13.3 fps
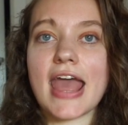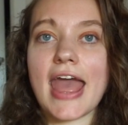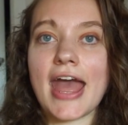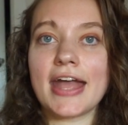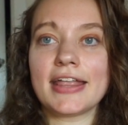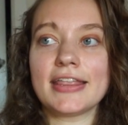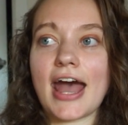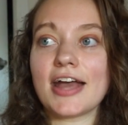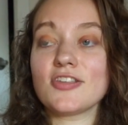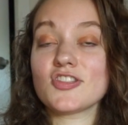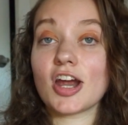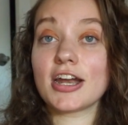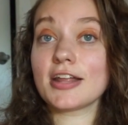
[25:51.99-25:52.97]
and I
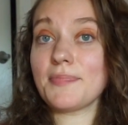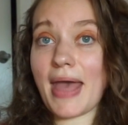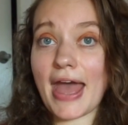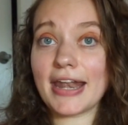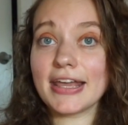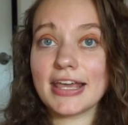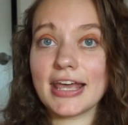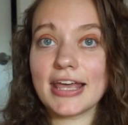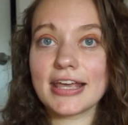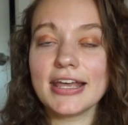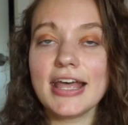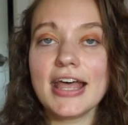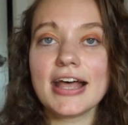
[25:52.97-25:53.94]
started panicking.